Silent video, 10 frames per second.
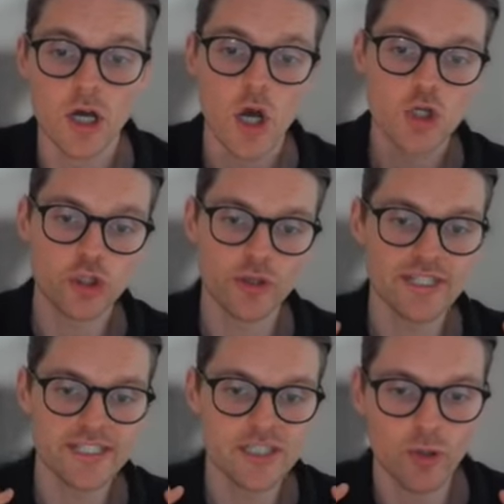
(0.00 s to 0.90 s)
So
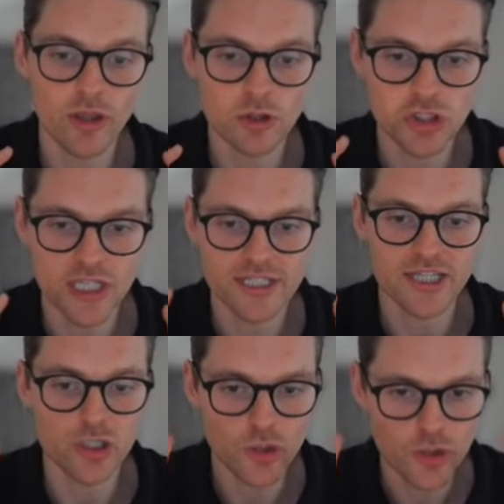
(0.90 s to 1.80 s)
this is one of those things
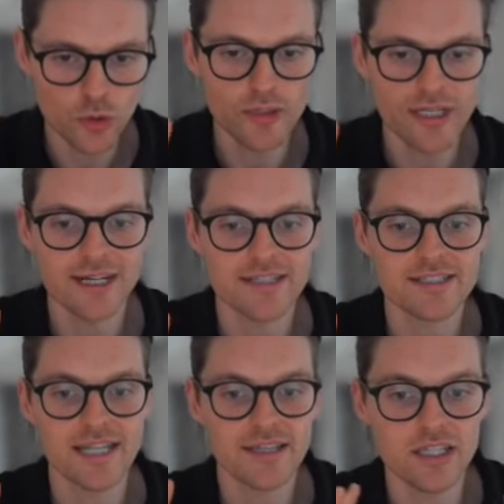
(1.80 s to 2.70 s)
that you do need to
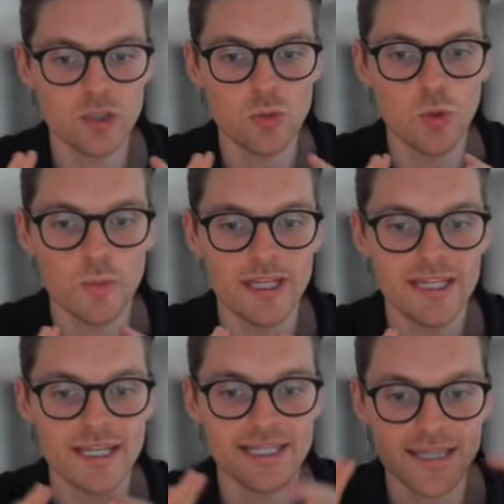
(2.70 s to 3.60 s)
understand, that you will be
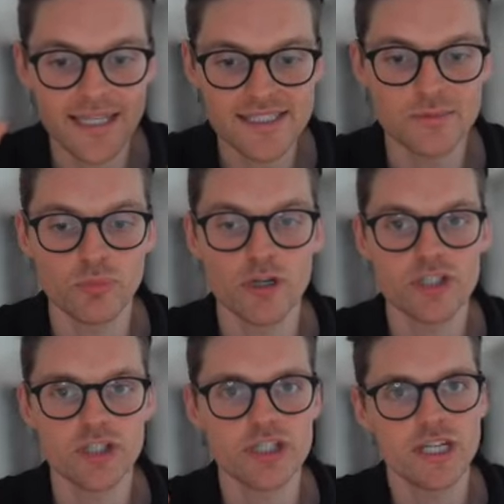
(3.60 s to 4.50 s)
getting less
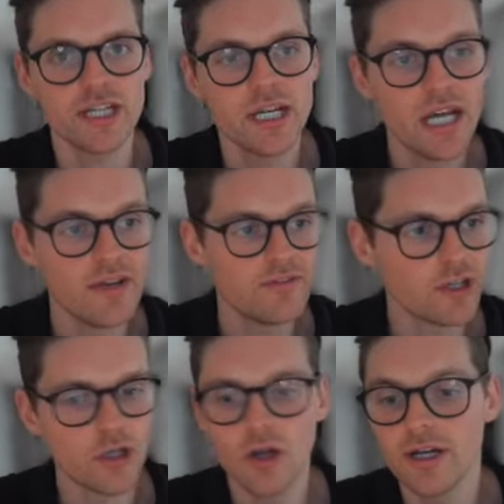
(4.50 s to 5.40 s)
impression share. If the
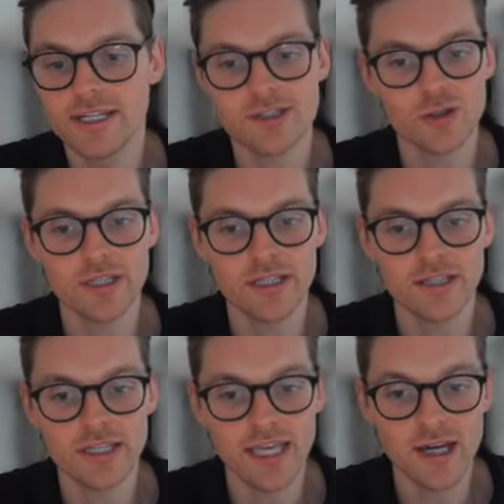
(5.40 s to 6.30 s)
client is looking at the
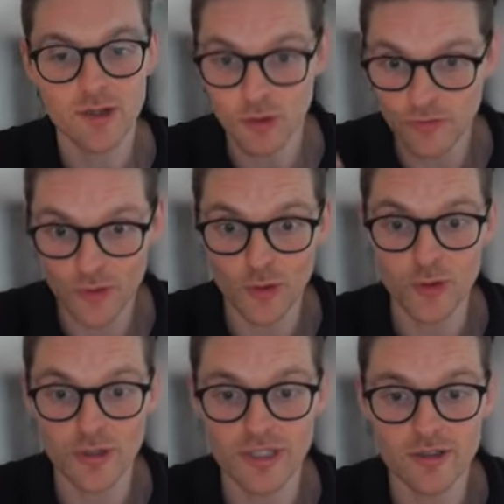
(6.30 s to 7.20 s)
account, or if you're
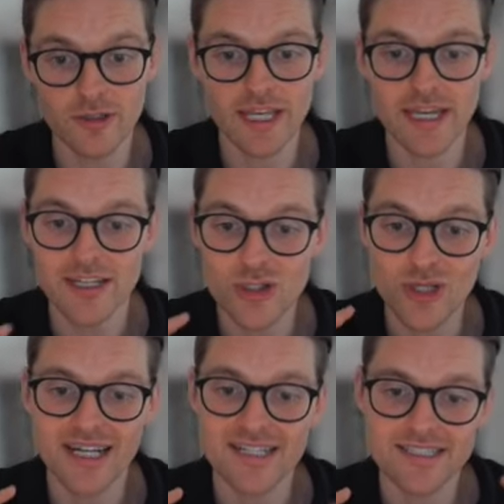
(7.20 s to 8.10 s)
looking at your account and you
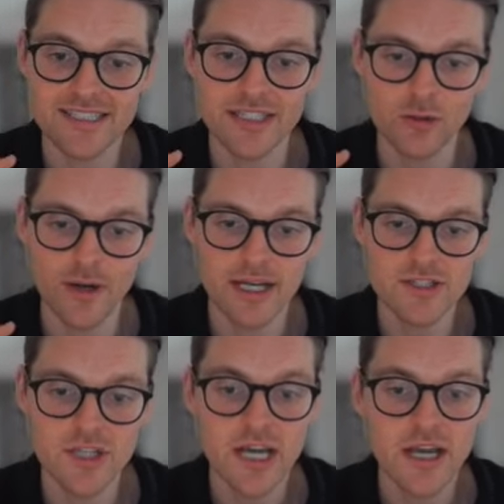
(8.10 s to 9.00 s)
can't see your ads,
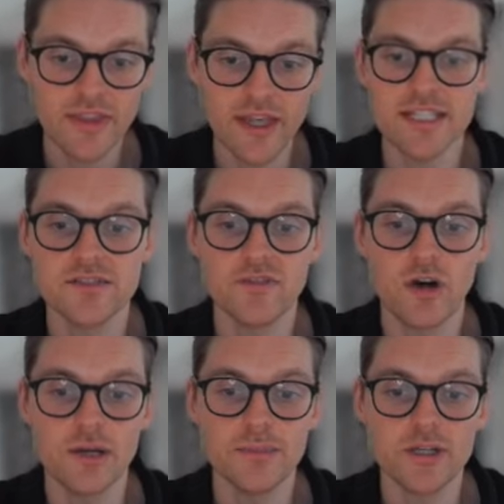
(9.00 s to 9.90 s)
that is
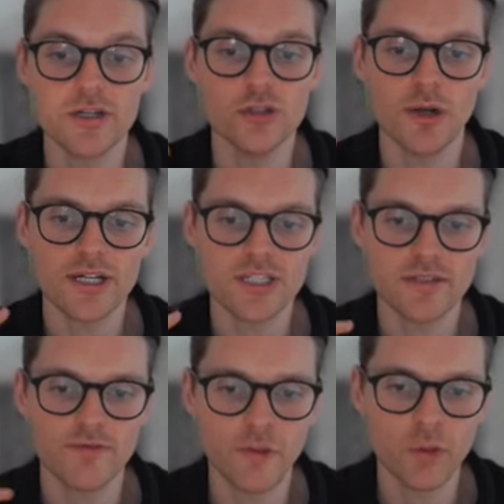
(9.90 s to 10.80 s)
fine, because you're actually
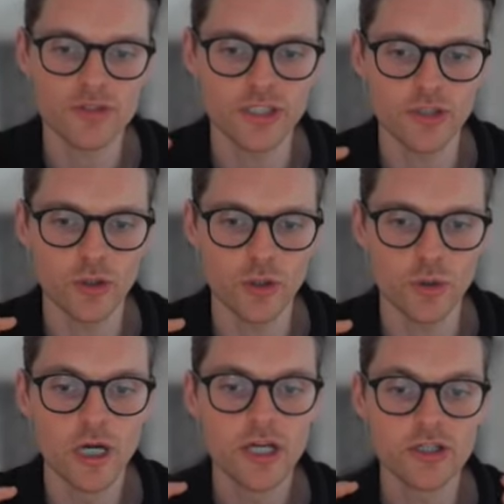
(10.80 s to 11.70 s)
forcing
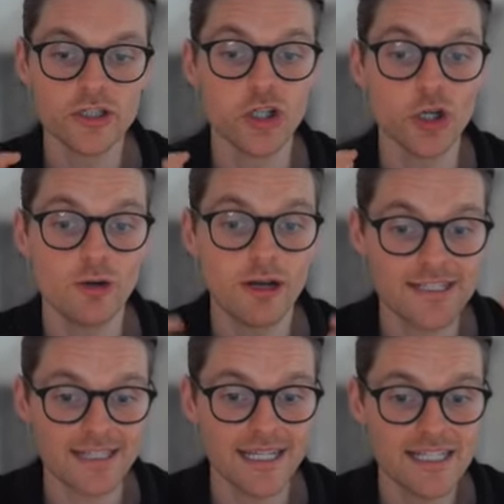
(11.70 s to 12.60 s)
Google to show your
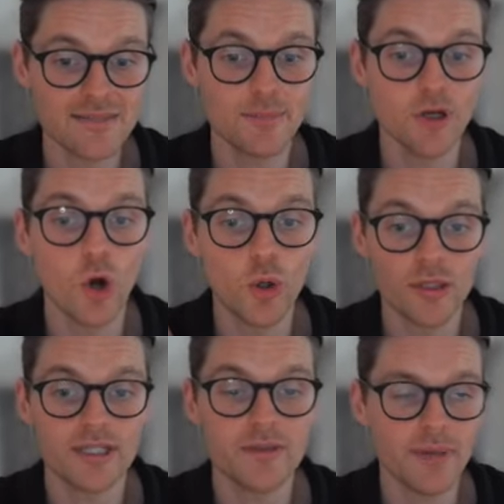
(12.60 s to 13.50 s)
ads less, but
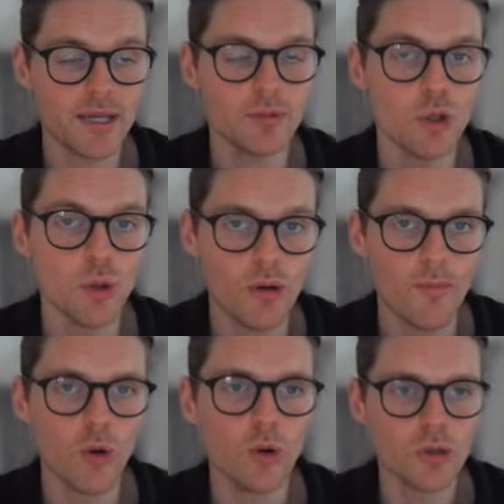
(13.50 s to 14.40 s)
only to people who are
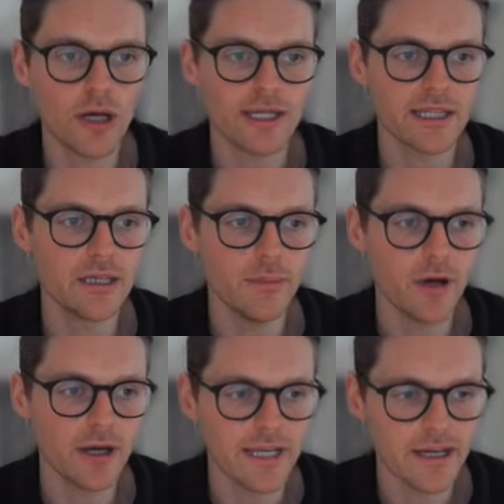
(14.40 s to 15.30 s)
more likely to
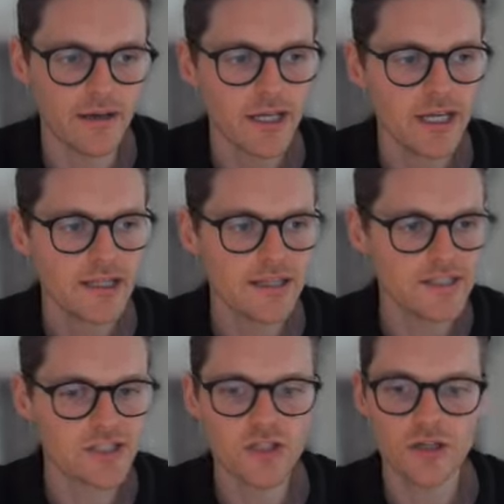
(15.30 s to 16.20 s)
buy. Now, this
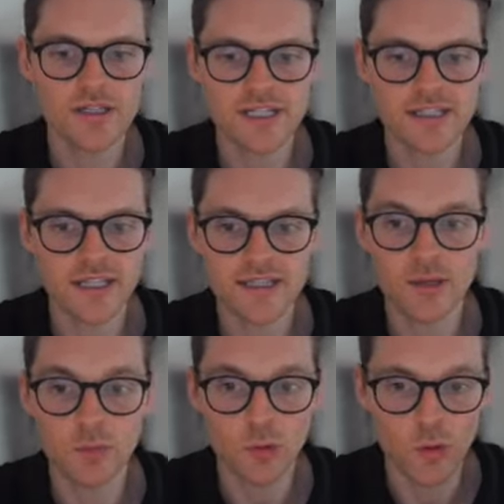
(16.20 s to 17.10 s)
is not a technique that
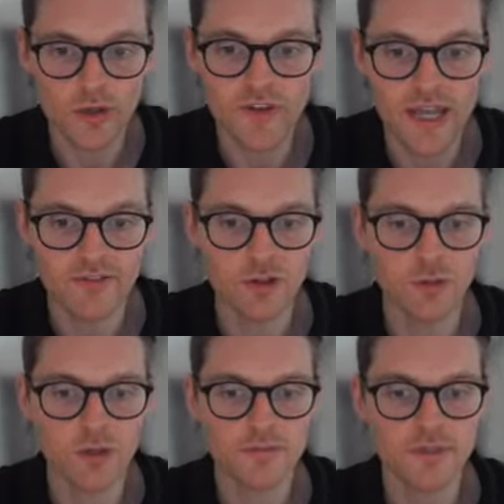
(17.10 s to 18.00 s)
will work for
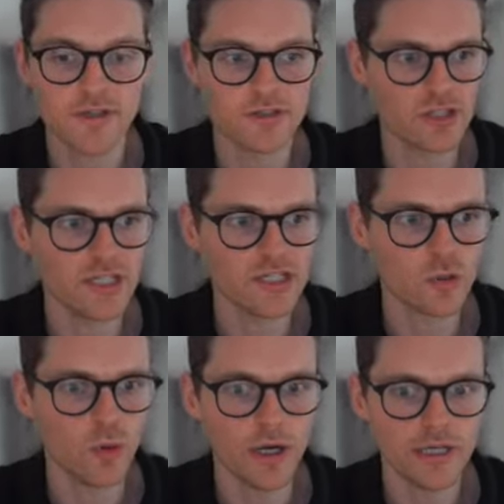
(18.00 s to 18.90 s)
everyone, because it is
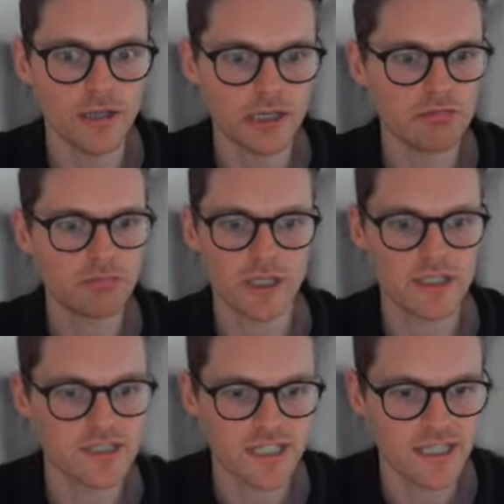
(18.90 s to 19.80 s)
quite like, we
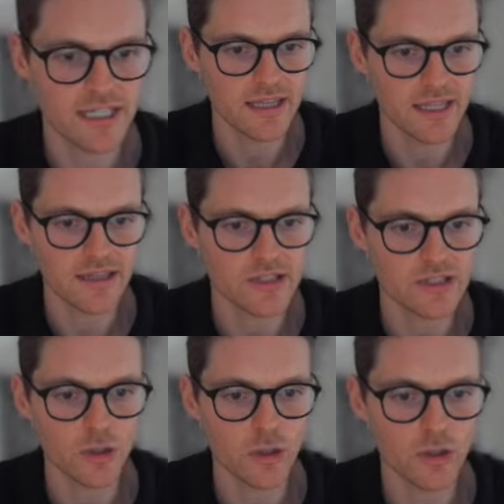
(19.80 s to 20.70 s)
can see here there's a
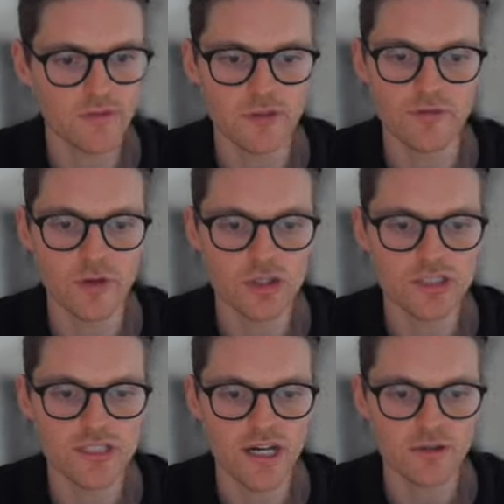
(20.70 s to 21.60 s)
lot of conversion
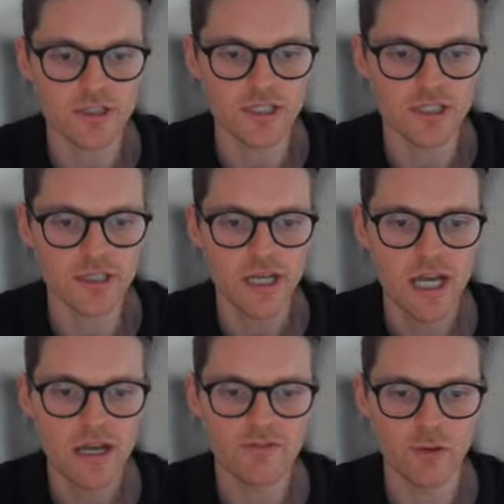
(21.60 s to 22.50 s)
data in here
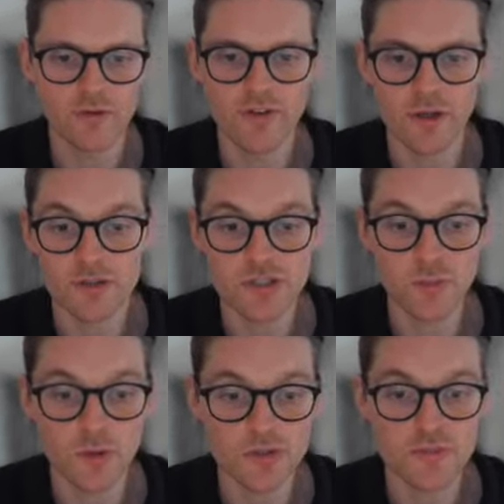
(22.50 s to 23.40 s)
for a very
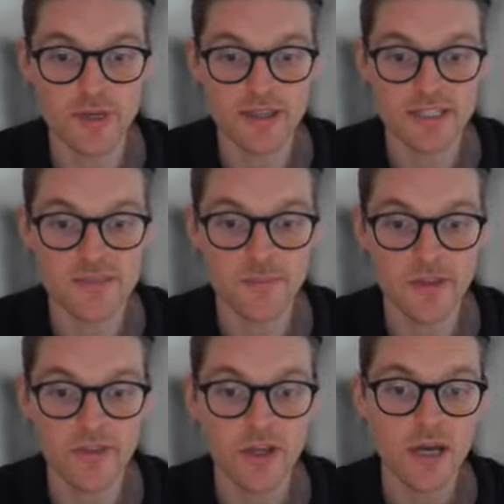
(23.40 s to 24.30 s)
small spend this
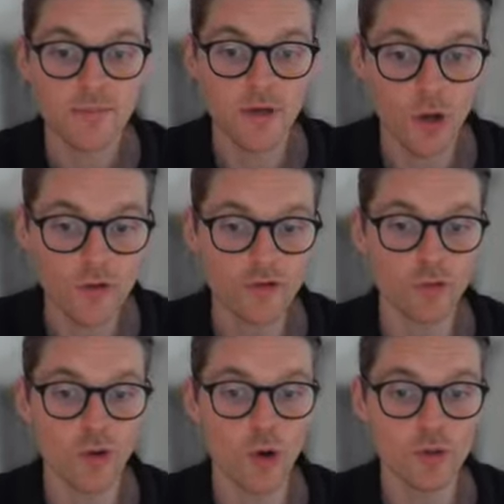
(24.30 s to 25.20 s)
month. But
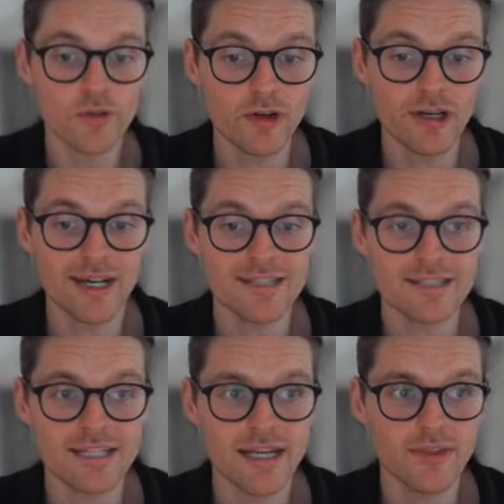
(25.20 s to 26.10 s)
overall, you've got to
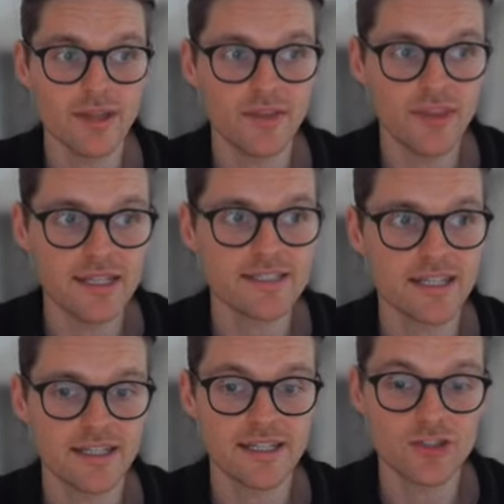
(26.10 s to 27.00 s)
understand that these
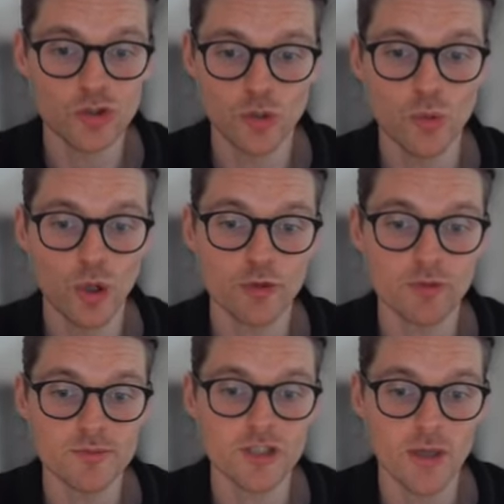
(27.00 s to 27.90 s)
techniques do work
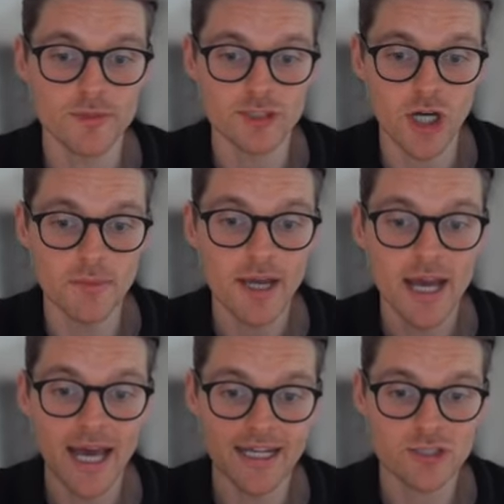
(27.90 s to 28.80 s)
from time to time,
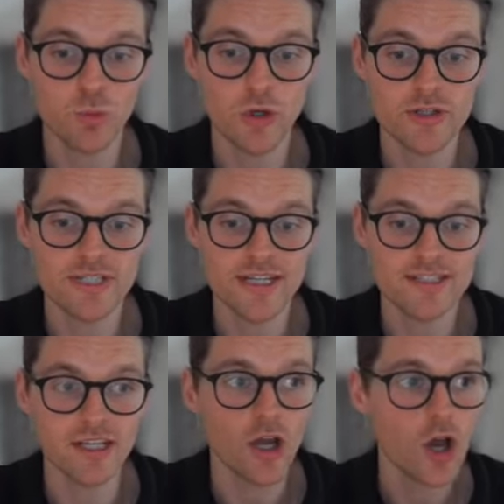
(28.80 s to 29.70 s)
and it's worth testing.